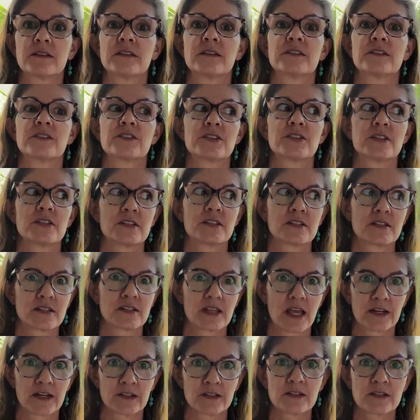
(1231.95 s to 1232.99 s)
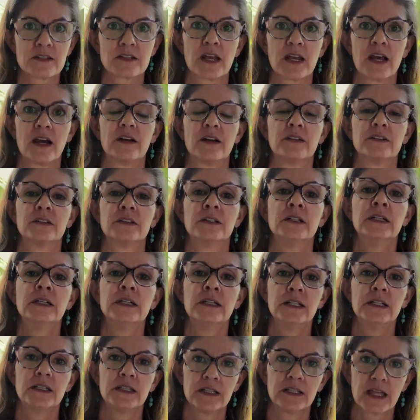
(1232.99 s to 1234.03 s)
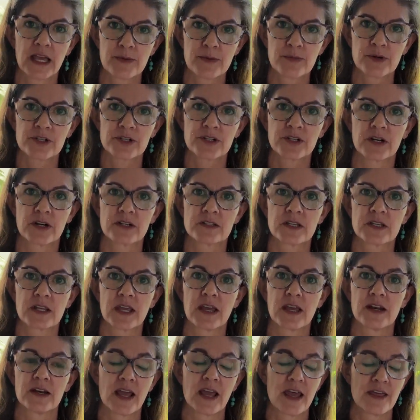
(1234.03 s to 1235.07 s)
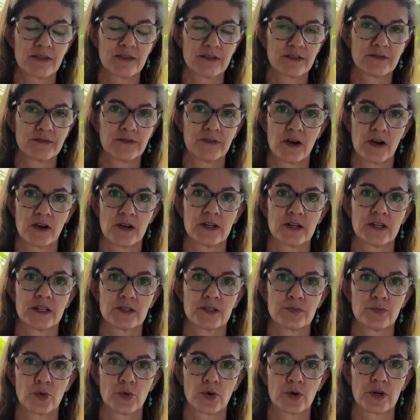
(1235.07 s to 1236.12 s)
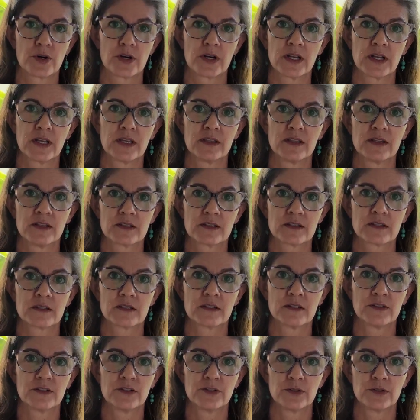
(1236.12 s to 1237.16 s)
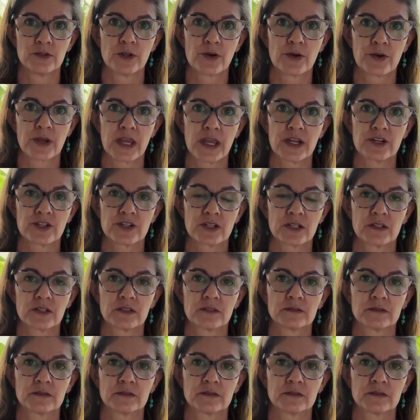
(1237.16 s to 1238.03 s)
She settles down, labor starts again, and the fawn is born in this new location.